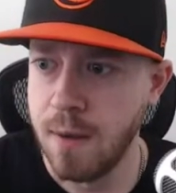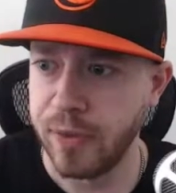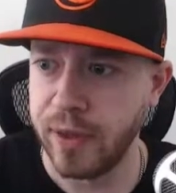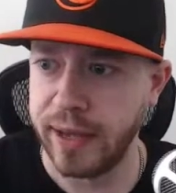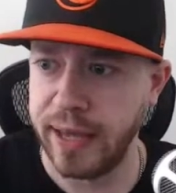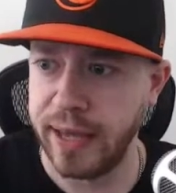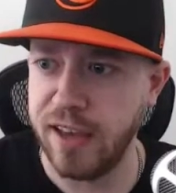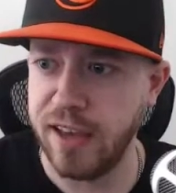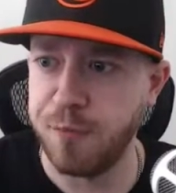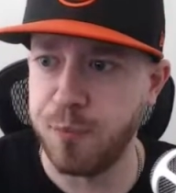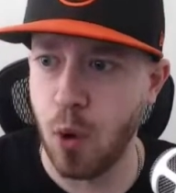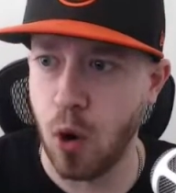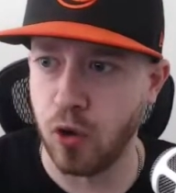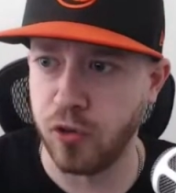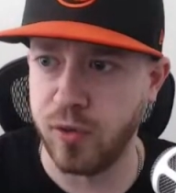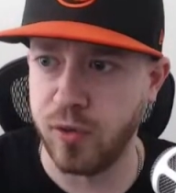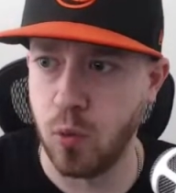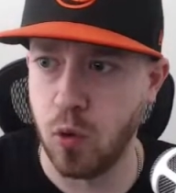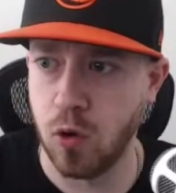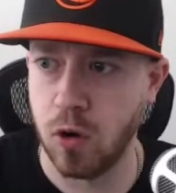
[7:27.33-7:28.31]
Like if
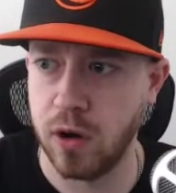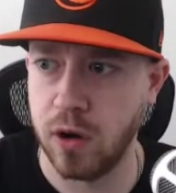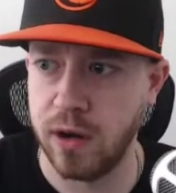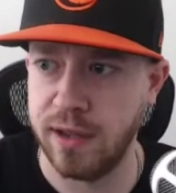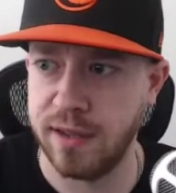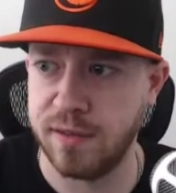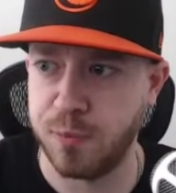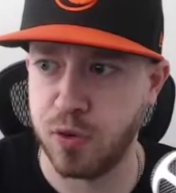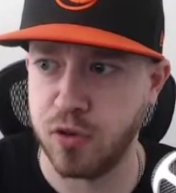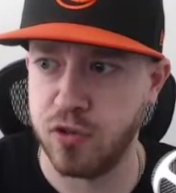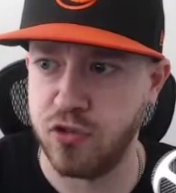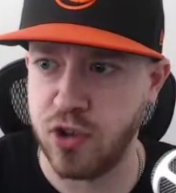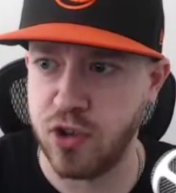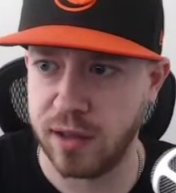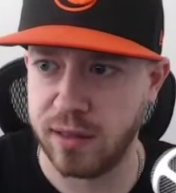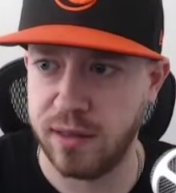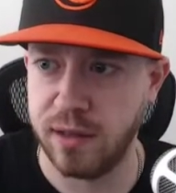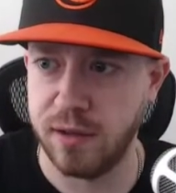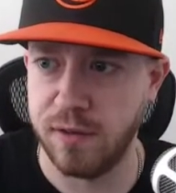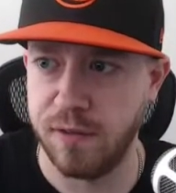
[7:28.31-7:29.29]
Baltimore is
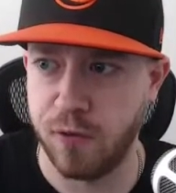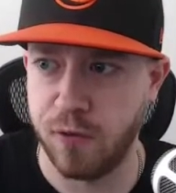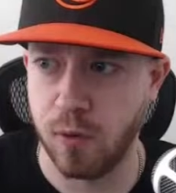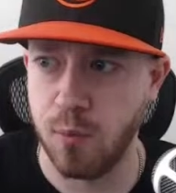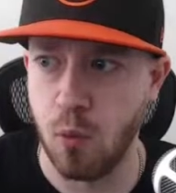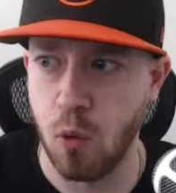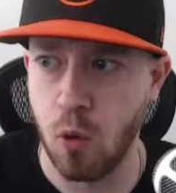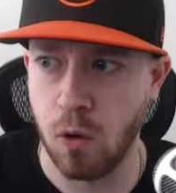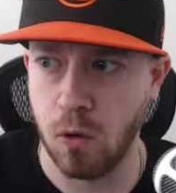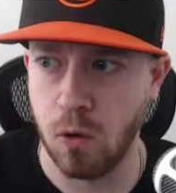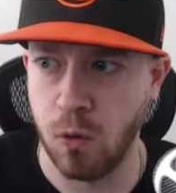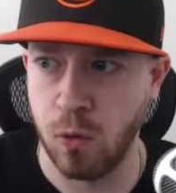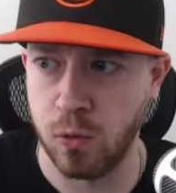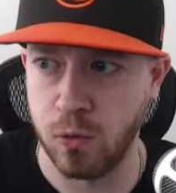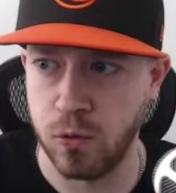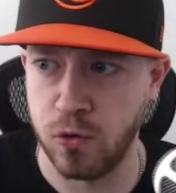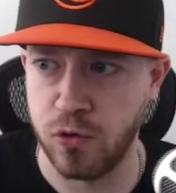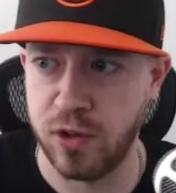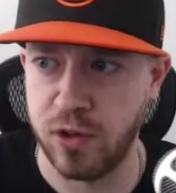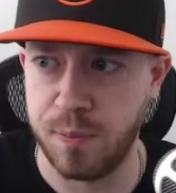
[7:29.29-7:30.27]
projected for more
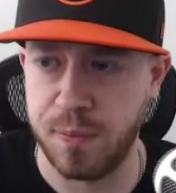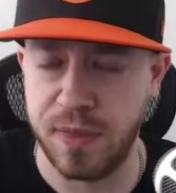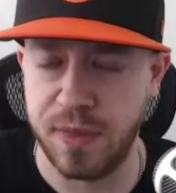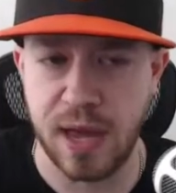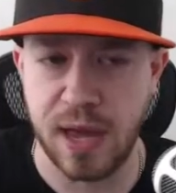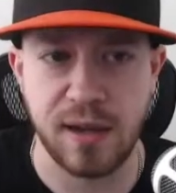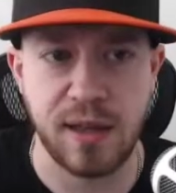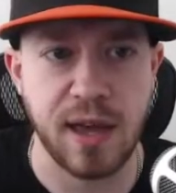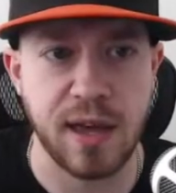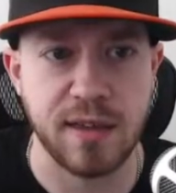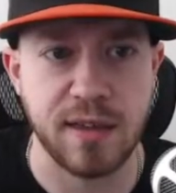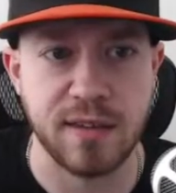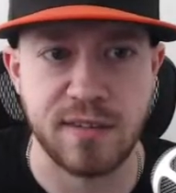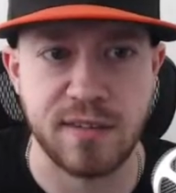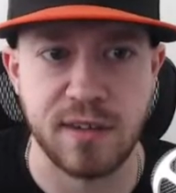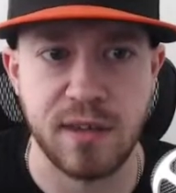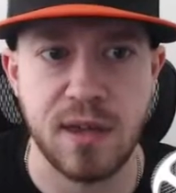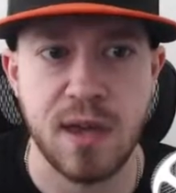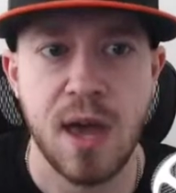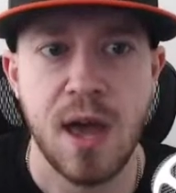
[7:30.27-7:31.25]
ownership than
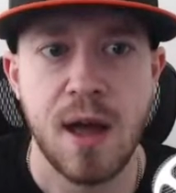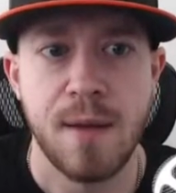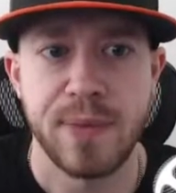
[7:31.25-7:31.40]
KC,